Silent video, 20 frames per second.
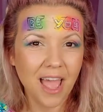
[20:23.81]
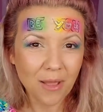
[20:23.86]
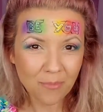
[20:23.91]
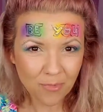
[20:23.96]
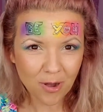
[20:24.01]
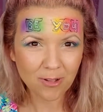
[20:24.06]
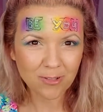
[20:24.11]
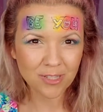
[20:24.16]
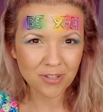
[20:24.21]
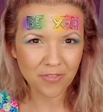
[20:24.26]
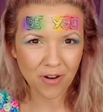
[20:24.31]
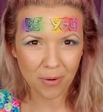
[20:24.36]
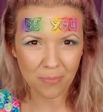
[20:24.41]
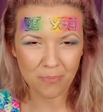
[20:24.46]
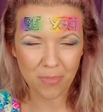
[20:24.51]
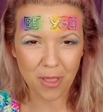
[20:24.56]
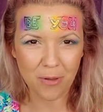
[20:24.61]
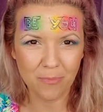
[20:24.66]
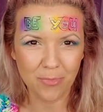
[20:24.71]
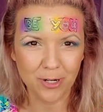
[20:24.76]
And most of our
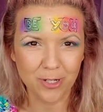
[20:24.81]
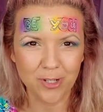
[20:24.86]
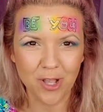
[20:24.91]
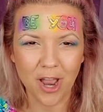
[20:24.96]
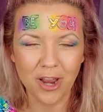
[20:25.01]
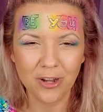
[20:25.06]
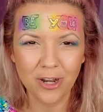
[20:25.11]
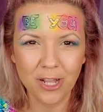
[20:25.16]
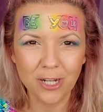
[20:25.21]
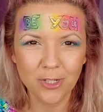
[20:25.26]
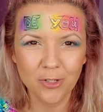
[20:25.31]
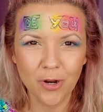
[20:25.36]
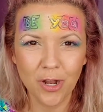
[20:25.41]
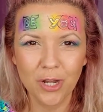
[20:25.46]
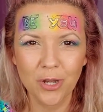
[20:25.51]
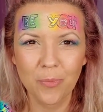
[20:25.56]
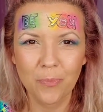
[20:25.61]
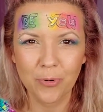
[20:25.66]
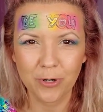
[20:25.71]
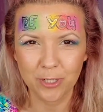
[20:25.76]
members are not trying
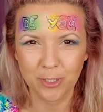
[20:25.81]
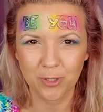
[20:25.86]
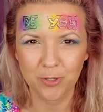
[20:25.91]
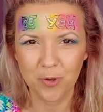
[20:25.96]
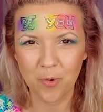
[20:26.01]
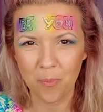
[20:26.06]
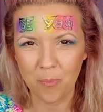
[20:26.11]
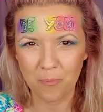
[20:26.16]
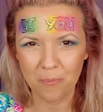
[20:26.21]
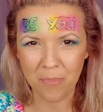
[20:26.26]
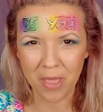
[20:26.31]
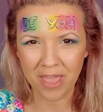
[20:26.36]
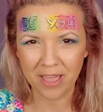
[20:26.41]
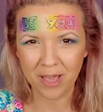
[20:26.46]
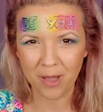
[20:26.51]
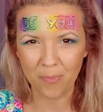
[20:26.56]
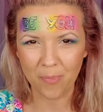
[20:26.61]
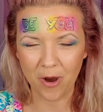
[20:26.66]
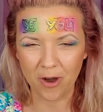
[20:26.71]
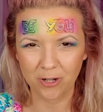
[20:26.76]
to pursue
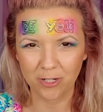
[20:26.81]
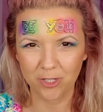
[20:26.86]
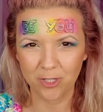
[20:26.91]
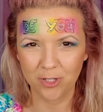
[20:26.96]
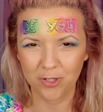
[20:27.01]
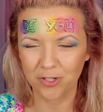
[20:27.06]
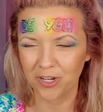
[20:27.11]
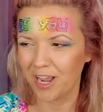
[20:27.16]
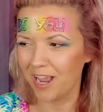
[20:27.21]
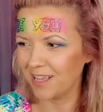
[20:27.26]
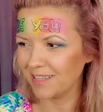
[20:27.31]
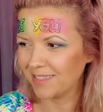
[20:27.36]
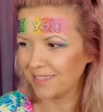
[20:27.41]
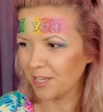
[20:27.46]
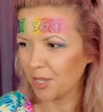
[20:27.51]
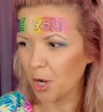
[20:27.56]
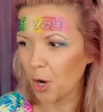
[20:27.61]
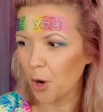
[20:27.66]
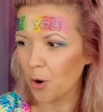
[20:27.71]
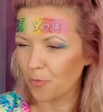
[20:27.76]
makeup artistry as a
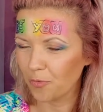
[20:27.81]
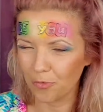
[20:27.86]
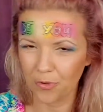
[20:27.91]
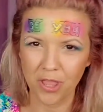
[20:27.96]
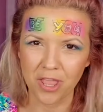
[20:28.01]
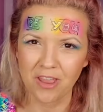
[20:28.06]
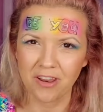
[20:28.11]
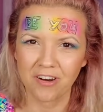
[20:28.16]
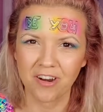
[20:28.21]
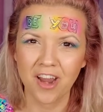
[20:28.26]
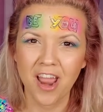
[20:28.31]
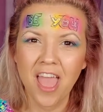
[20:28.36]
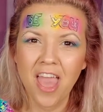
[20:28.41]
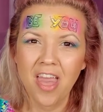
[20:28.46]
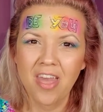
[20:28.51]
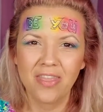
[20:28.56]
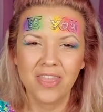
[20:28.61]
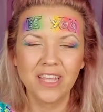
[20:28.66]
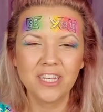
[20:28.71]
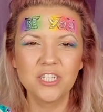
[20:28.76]
career.
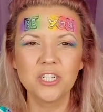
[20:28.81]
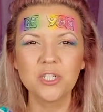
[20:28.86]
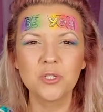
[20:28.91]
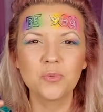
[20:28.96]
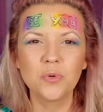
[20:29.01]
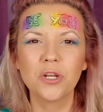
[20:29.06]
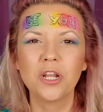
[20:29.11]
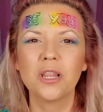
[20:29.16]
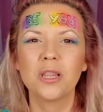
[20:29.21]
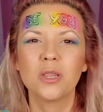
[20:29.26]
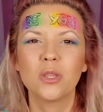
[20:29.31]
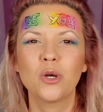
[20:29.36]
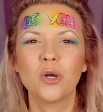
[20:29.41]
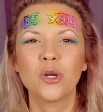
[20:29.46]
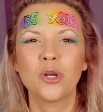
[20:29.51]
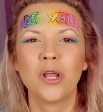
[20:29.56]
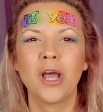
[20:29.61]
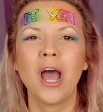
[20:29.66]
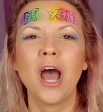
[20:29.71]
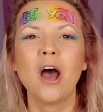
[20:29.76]
They just want to learn
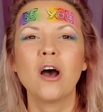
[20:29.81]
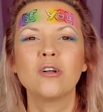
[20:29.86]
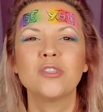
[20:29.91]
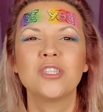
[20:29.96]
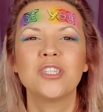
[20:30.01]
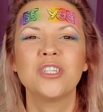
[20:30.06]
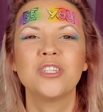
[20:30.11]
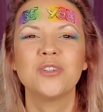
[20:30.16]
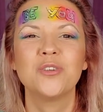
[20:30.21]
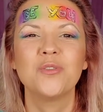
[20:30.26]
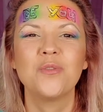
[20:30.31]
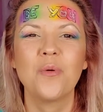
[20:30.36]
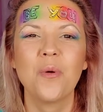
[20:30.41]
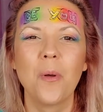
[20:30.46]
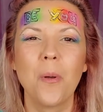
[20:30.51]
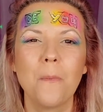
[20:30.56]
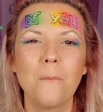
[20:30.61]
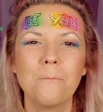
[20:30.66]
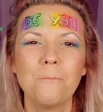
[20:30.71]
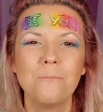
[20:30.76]
how to
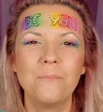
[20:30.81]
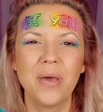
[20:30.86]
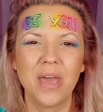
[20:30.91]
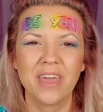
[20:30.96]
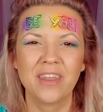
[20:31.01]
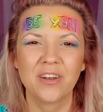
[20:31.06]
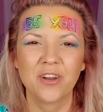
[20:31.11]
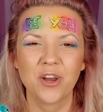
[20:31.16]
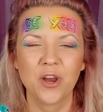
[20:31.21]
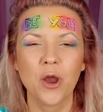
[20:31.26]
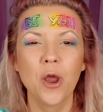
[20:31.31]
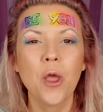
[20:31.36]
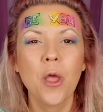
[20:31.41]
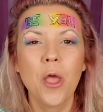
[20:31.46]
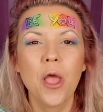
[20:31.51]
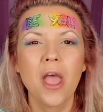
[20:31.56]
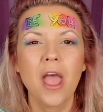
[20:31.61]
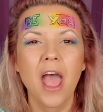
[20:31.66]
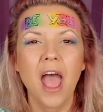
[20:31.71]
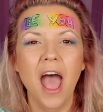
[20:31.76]
better
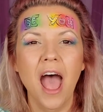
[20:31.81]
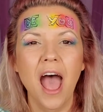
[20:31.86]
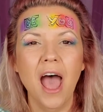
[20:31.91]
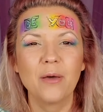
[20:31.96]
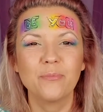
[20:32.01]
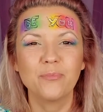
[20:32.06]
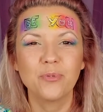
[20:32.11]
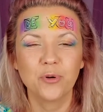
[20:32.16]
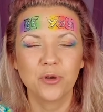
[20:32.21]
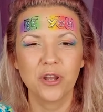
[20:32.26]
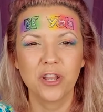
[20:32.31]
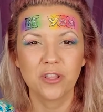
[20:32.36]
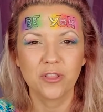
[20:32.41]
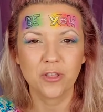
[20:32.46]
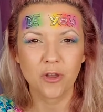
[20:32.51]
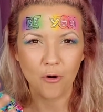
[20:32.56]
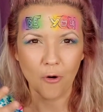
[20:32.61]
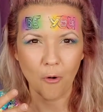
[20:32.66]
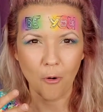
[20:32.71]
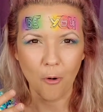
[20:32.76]
at putting
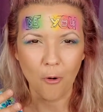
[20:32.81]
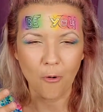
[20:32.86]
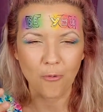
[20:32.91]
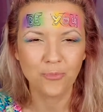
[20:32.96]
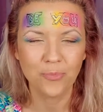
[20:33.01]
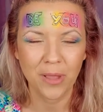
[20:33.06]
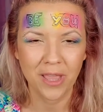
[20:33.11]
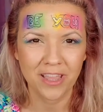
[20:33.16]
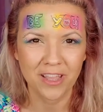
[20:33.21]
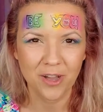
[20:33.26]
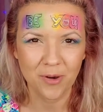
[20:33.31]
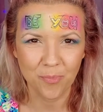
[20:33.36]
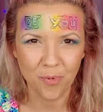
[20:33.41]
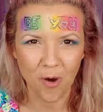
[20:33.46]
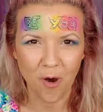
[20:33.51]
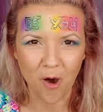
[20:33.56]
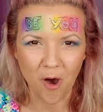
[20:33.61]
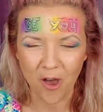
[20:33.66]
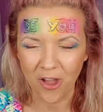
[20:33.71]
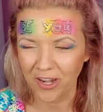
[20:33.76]
their own makeup
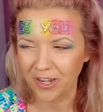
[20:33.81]
on.